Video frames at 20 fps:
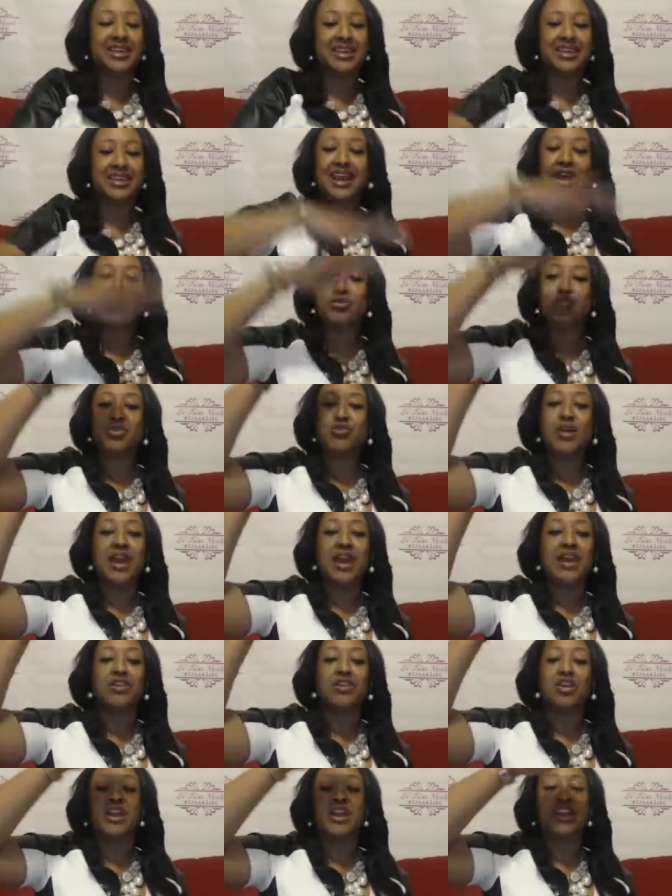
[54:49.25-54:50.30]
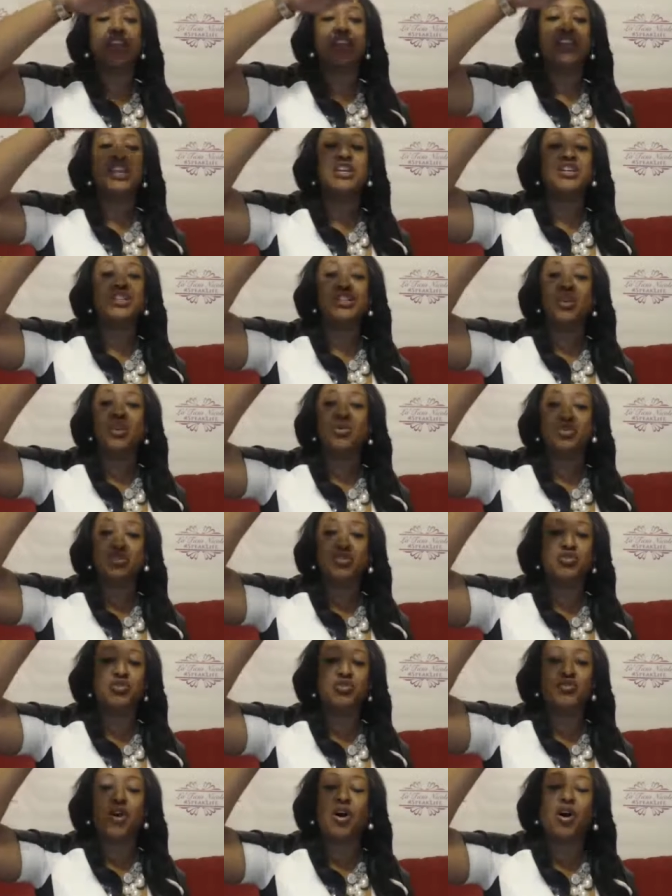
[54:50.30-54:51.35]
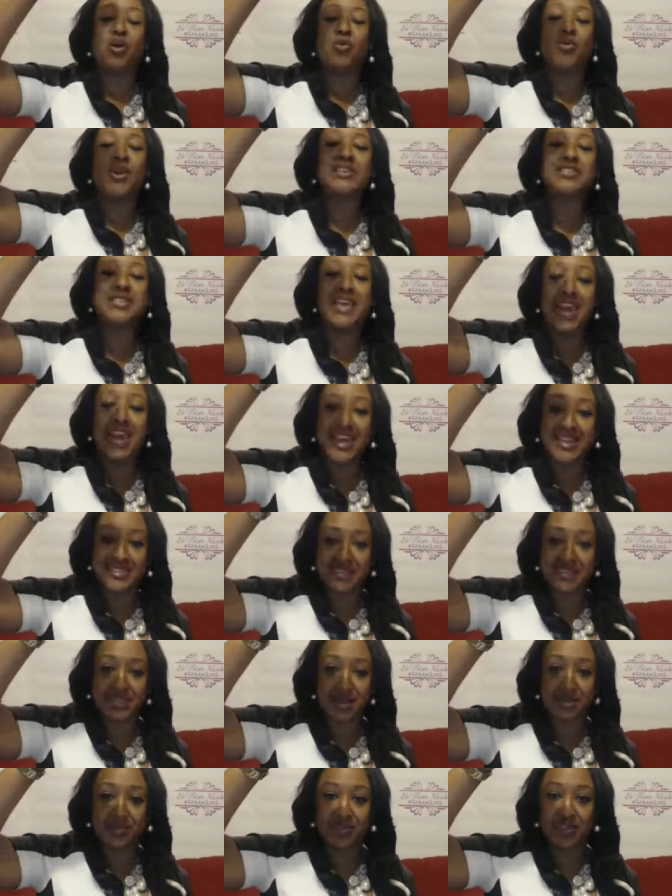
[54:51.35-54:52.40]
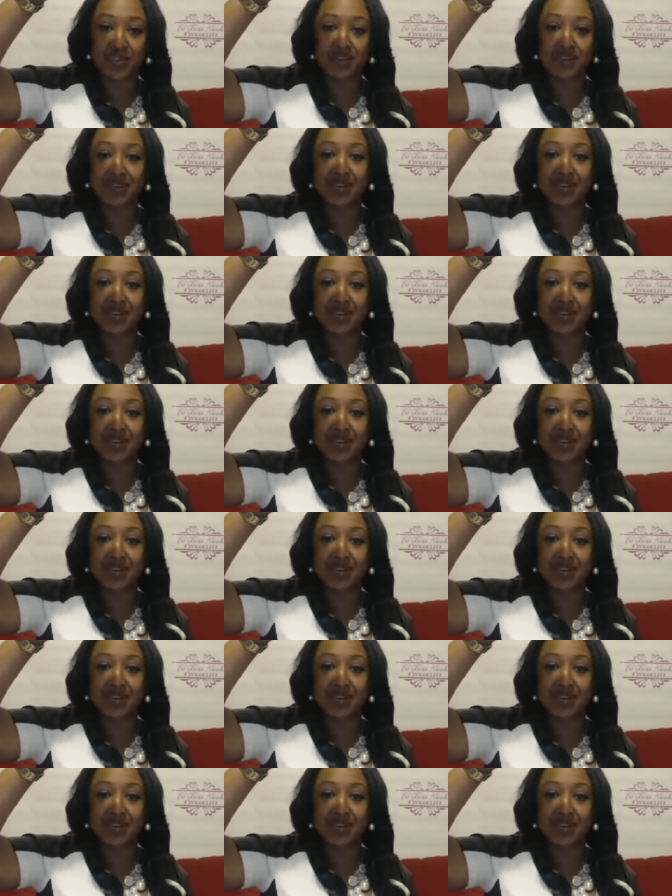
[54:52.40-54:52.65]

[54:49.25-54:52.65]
and now you had that He showed you you've always had something.